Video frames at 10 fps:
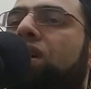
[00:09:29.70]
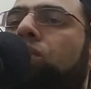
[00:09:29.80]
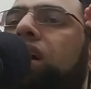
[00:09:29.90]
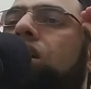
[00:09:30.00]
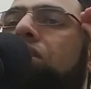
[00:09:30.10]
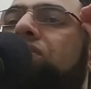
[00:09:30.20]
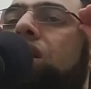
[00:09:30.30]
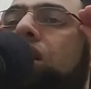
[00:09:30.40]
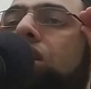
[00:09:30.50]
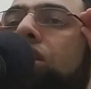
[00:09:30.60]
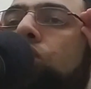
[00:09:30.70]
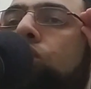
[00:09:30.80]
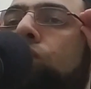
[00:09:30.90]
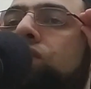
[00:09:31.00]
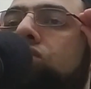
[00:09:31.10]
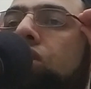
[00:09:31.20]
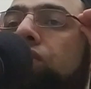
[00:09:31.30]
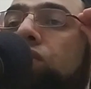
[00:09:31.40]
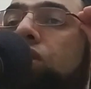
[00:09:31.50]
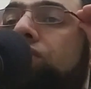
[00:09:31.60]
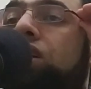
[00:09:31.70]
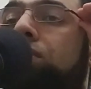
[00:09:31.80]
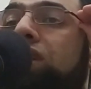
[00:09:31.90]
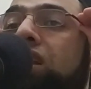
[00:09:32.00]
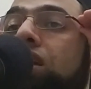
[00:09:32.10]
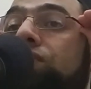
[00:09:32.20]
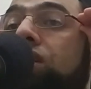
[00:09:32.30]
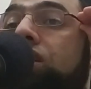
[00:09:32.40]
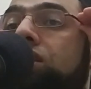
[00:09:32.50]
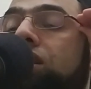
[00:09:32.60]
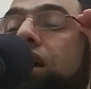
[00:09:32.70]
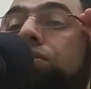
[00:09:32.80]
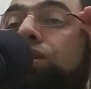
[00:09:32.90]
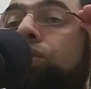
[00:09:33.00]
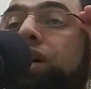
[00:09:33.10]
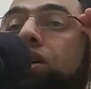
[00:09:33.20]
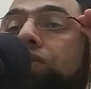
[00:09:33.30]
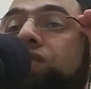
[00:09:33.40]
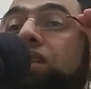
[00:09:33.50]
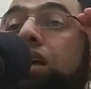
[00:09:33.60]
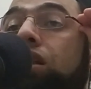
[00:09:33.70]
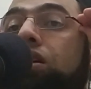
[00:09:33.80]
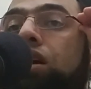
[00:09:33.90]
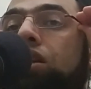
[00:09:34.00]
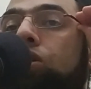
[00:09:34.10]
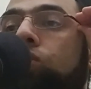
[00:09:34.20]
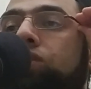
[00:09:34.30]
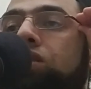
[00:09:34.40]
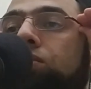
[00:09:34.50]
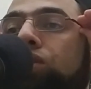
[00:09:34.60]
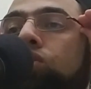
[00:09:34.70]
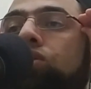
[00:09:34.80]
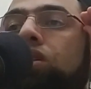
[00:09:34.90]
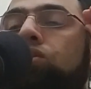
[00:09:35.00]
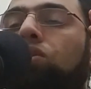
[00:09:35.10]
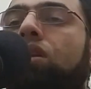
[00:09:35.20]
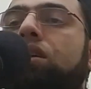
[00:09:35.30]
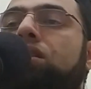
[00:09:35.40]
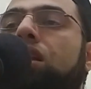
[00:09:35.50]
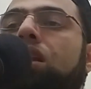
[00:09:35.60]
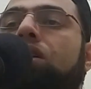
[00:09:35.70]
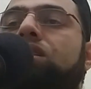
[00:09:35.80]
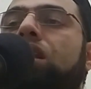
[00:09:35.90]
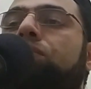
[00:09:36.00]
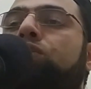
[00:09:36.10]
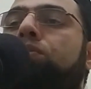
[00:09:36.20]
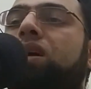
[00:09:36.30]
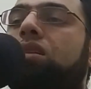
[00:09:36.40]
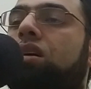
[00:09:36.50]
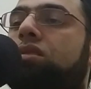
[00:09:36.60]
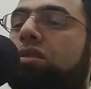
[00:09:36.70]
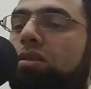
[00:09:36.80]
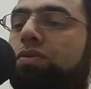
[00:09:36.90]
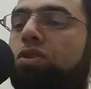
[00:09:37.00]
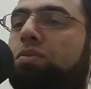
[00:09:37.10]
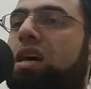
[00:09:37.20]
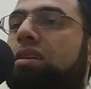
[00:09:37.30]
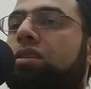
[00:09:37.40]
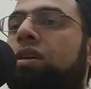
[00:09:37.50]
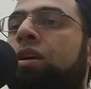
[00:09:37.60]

beware of the clothes of, of non-believers and beware of silk clothes because Rasulullah sallallahu forbade us from that.